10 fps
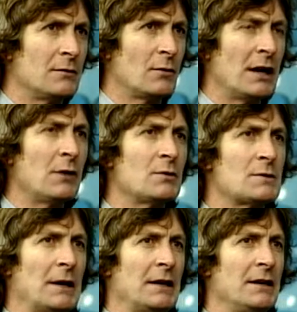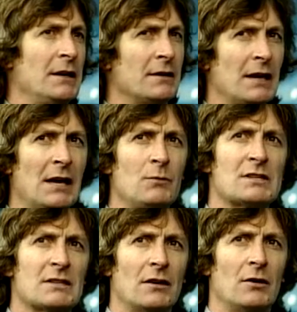When I was playing, the game was
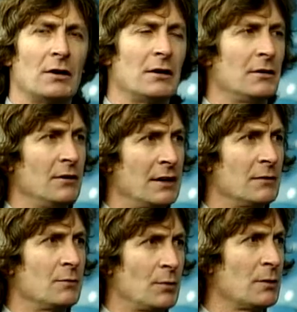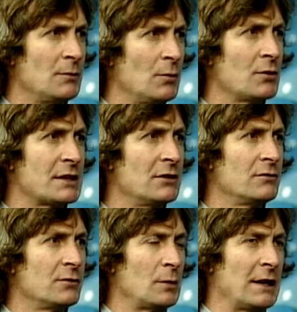slower and you had probably more
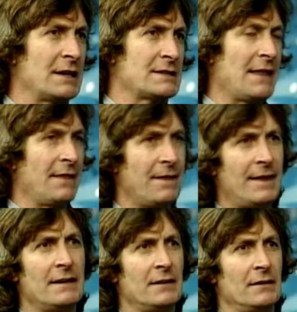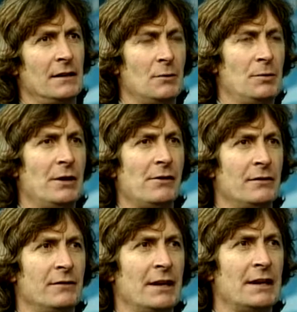skillful players. And then in the period
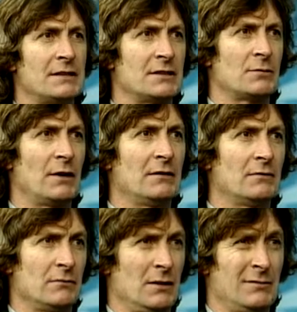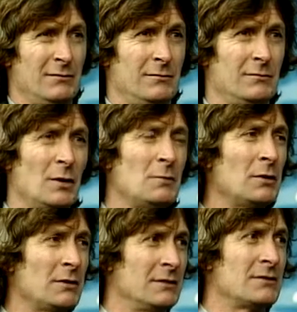of the 80s, when
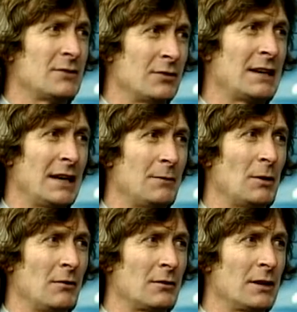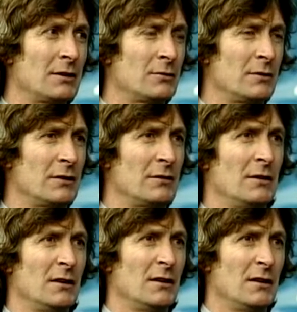Wimbledon sort of came along, I don't know
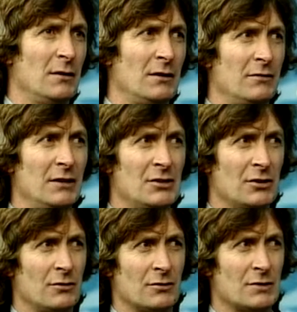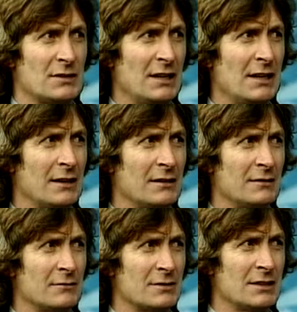whether Vinnie Jones was there then.
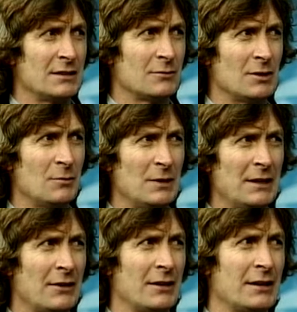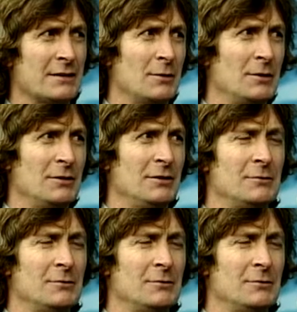Was he? Would he have been there at that time? I don't know.